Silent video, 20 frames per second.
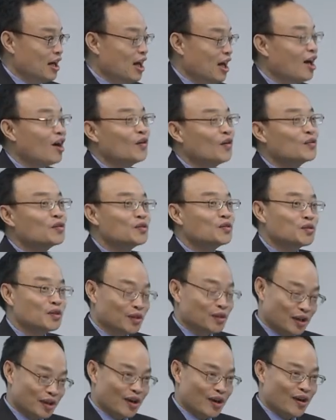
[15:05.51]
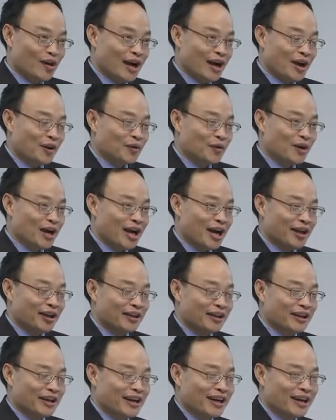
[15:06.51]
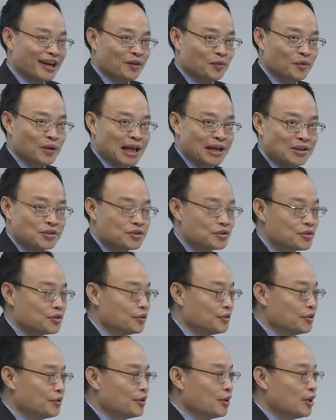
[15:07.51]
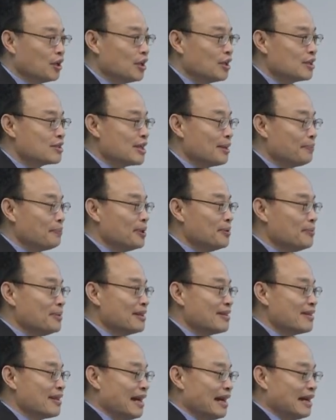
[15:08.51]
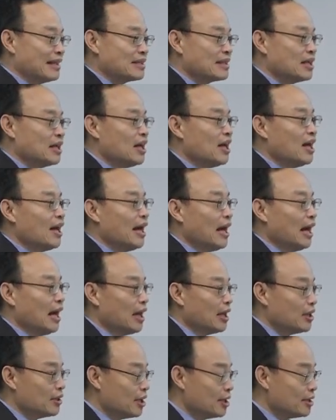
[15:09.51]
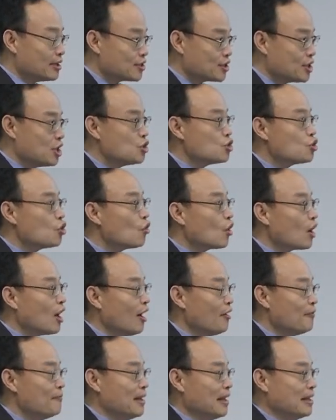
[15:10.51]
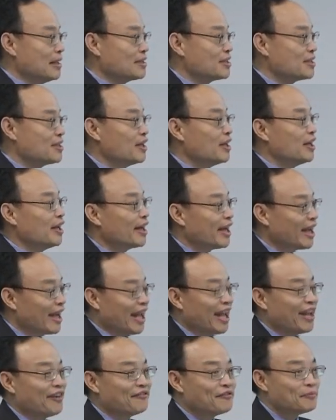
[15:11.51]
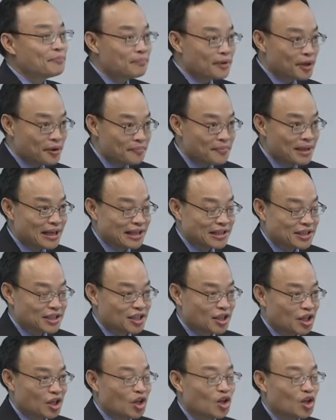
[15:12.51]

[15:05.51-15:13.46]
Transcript: Uh, I, I, I would like to supplement that the central government gave permit